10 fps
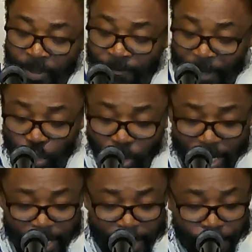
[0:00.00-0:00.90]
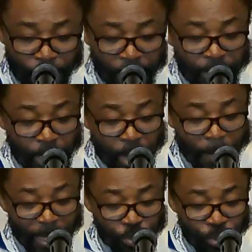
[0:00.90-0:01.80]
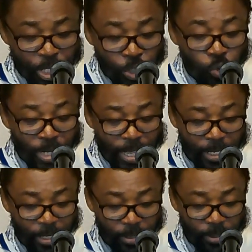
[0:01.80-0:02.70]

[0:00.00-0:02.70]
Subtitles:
Virtually, the number 3 is unique.